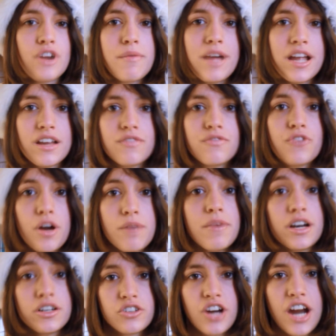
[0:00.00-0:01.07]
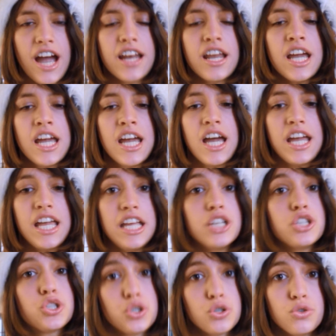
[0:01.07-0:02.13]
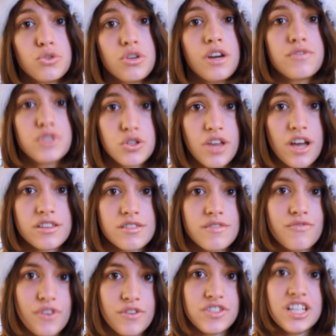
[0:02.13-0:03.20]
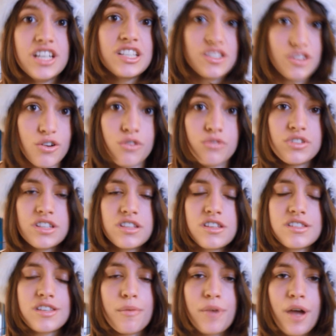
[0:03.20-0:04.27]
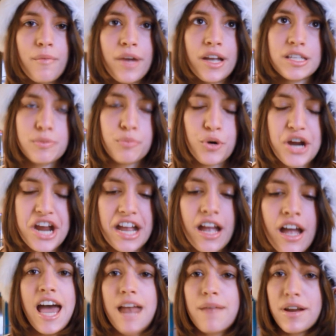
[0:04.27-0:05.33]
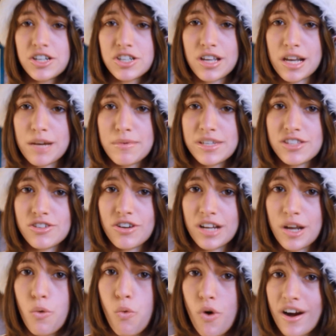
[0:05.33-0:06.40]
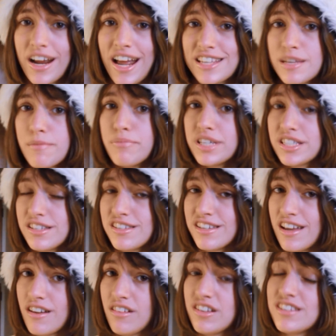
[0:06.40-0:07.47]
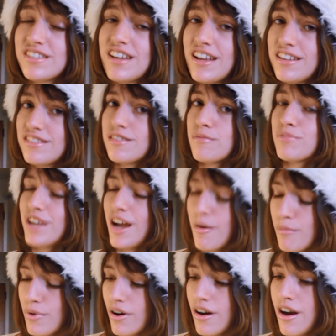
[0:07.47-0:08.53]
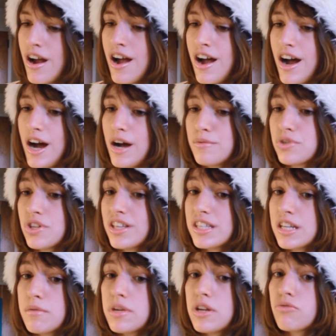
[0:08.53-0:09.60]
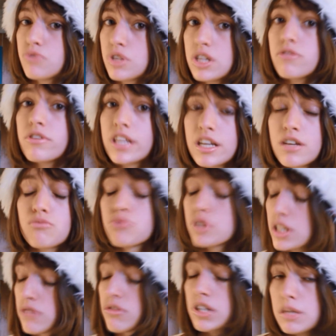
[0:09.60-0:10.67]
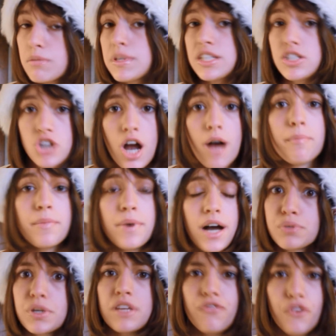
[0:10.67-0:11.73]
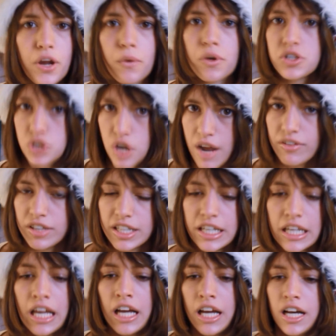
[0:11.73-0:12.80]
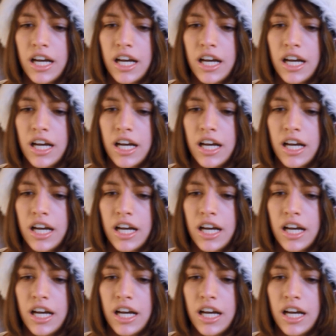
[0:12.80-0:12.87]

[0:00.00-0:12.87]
from undergrad in June of 2015, so this upcoming spring, and I'm actually going to be starting work as a business analyst in September, so that's going to be a really busy job. Pretty frequent traveling,